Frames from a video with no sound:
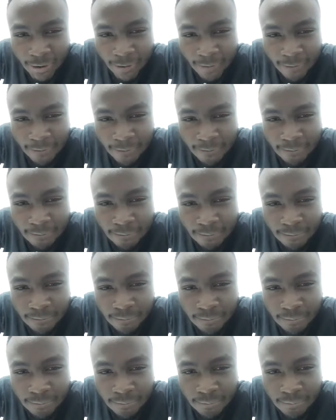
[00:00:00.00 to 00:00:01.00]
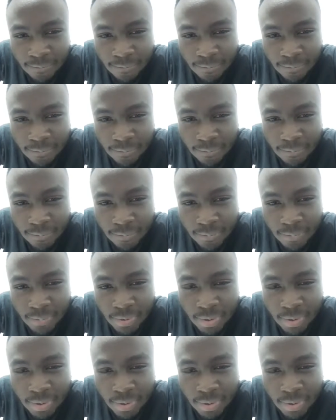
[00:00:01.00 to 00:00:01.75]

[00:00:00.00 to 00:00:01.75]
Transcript: (silence)